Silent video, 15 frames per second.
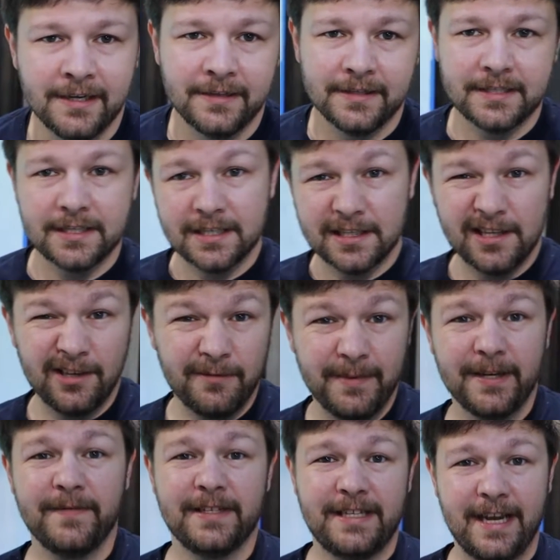a little
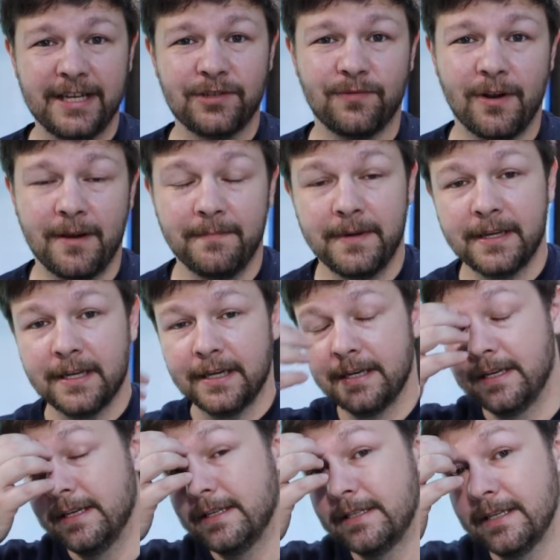bit of a test run,
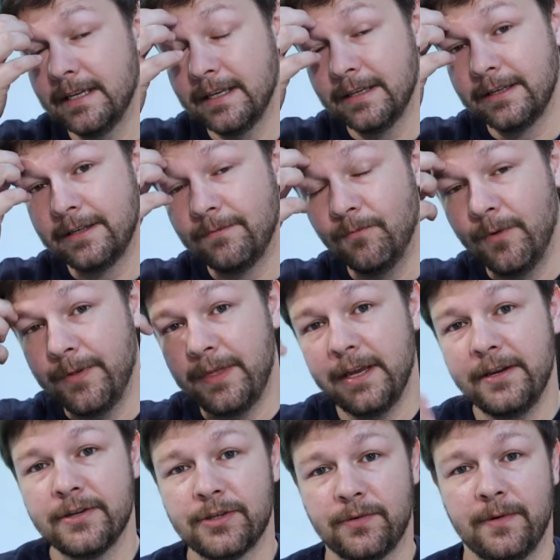because within
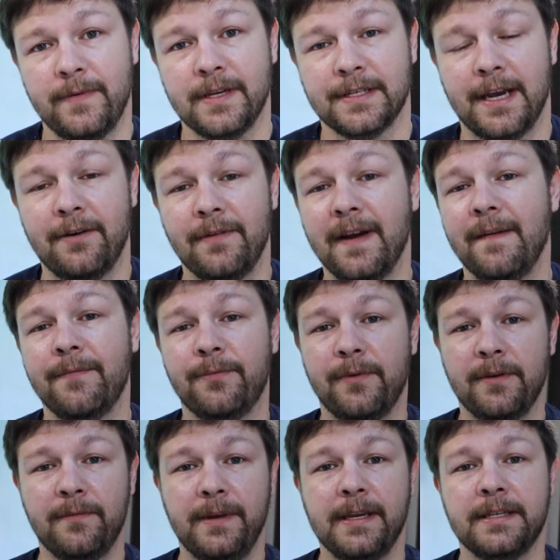those 3 weeks, I don't have
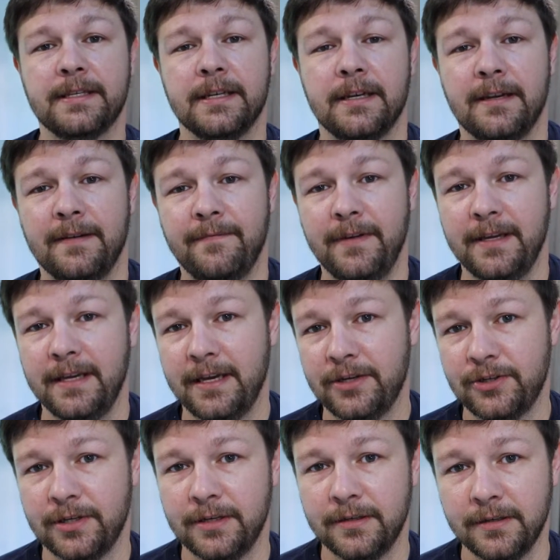3 weeks of
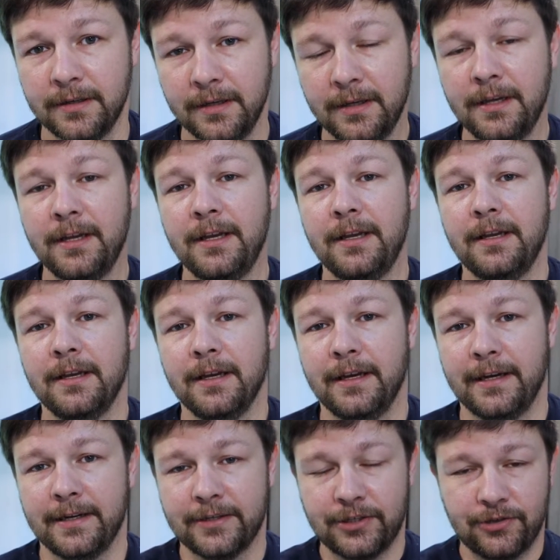vacation
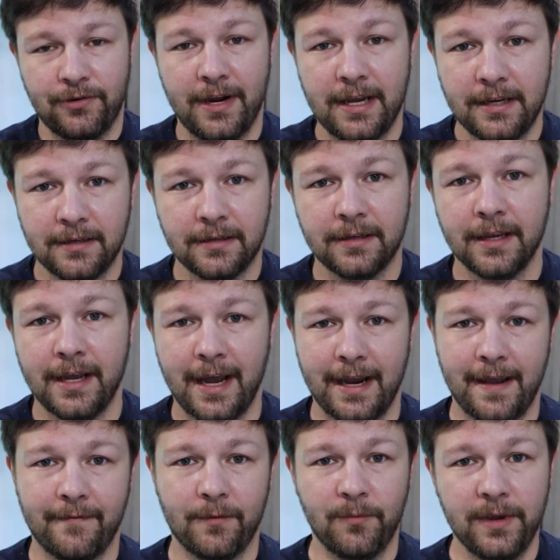straight. I
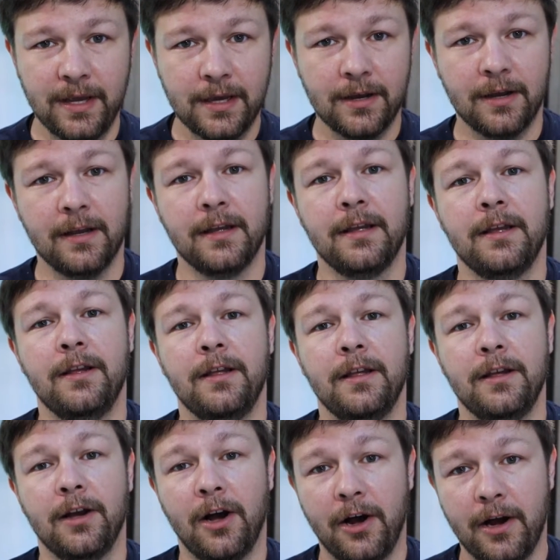have a week
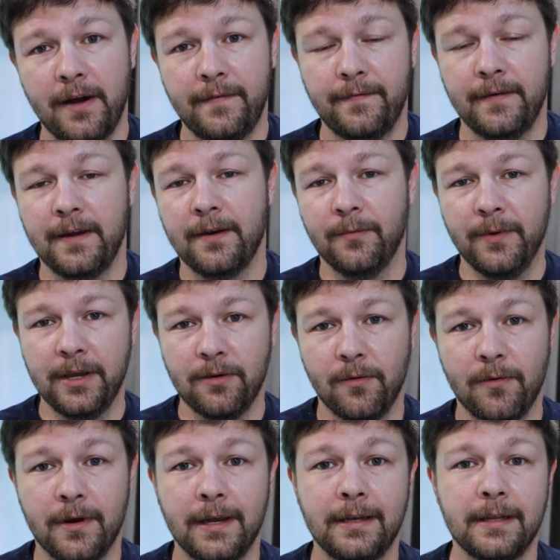off, a week
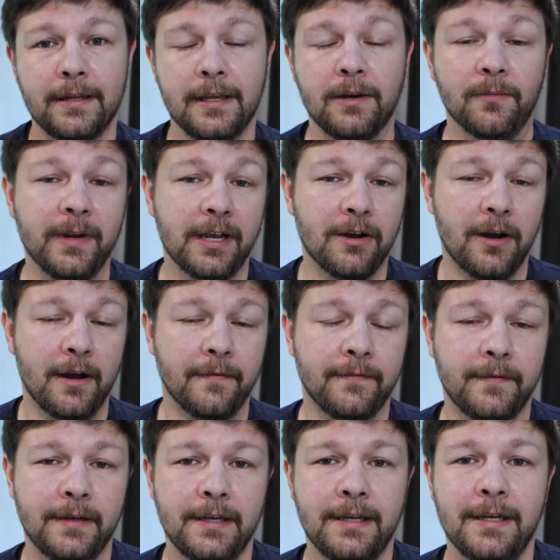on, and then a week
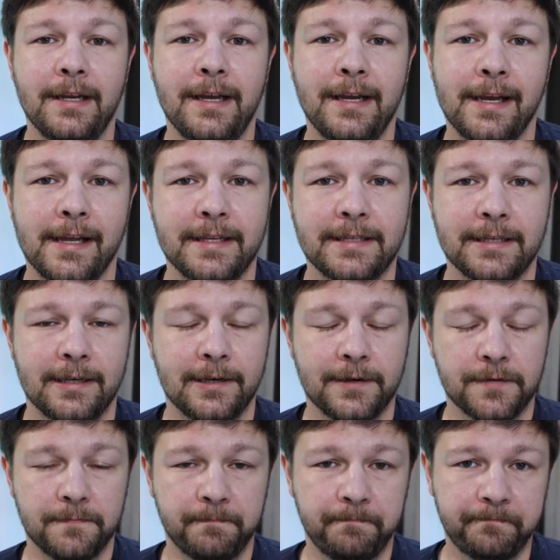off. And
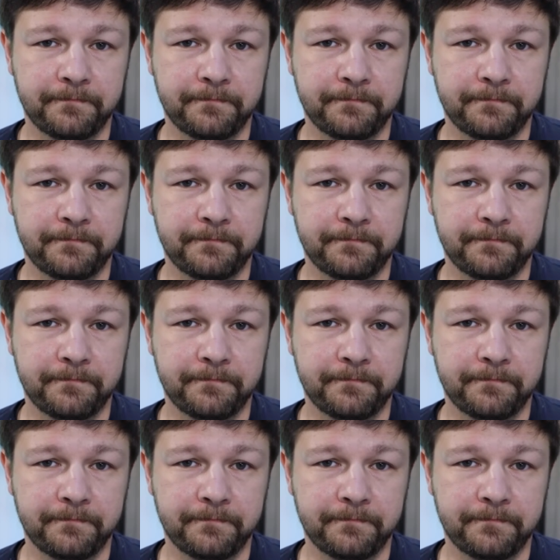so